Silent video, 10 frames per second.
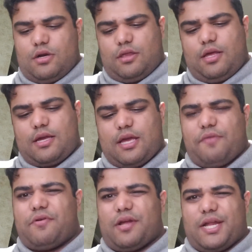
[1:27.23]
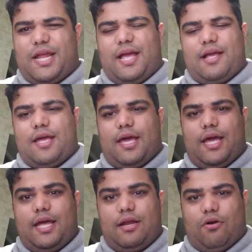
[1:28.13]
I think I gave her like an
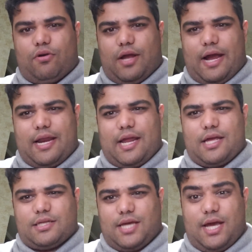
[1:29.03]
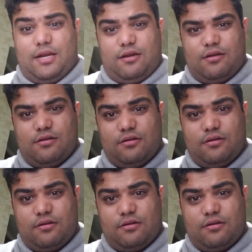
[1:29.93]
eight or nine out of ten.